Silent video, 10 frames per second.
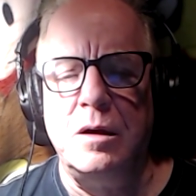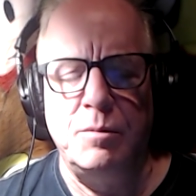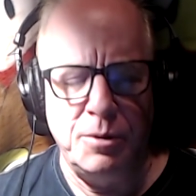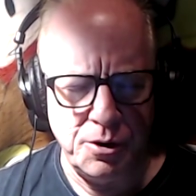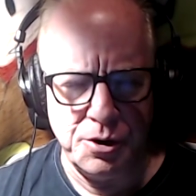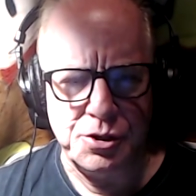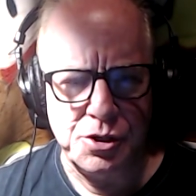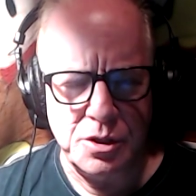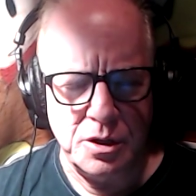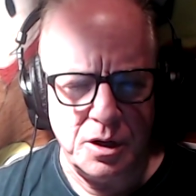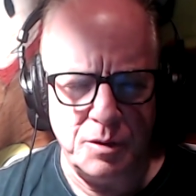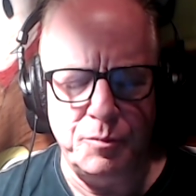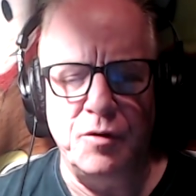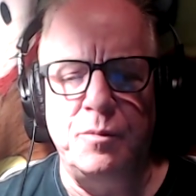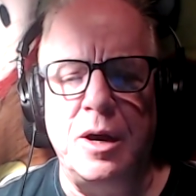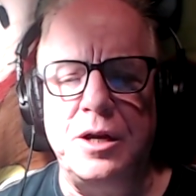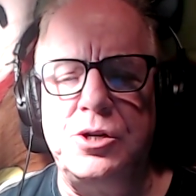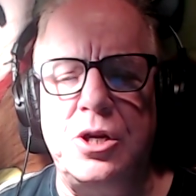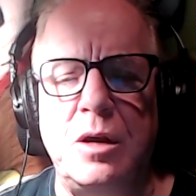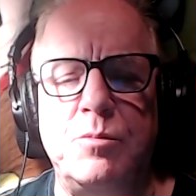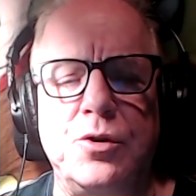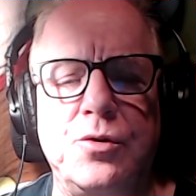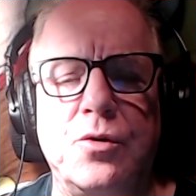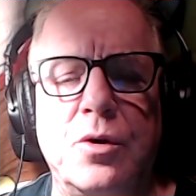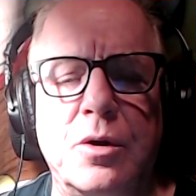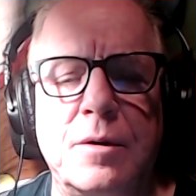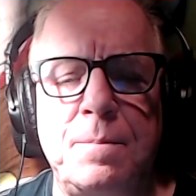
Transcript: perched above my chamber door.